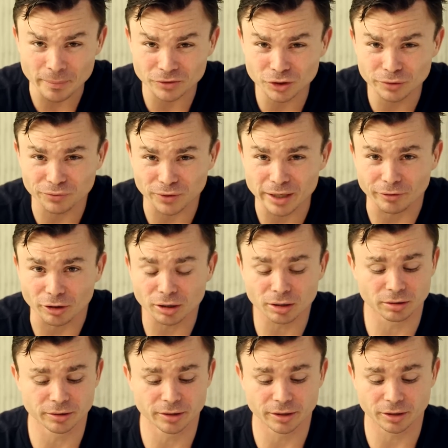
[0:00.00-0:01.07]
I mean, it's good flavor.
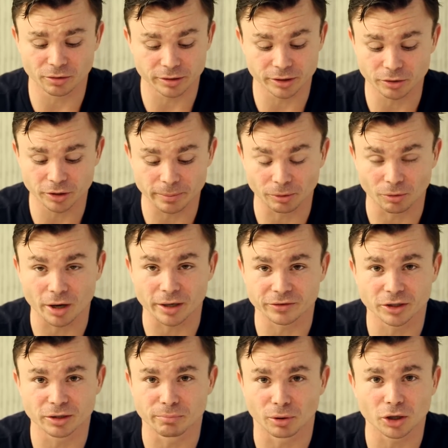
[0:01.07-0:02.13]
Don't get me wrong.
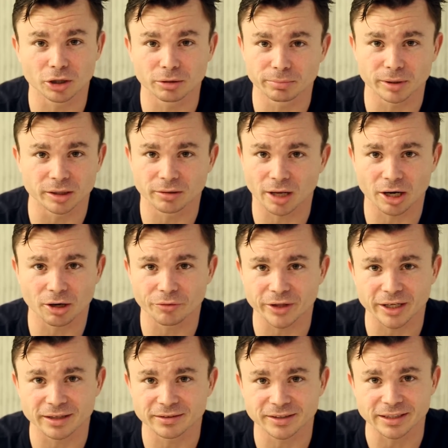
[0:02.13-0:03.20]
It's a good burger, but I don't
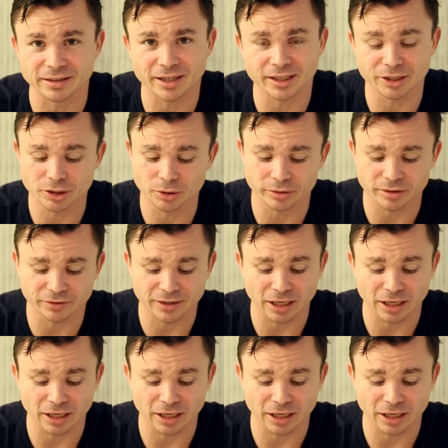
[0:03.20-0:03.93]
think it has anything to do with the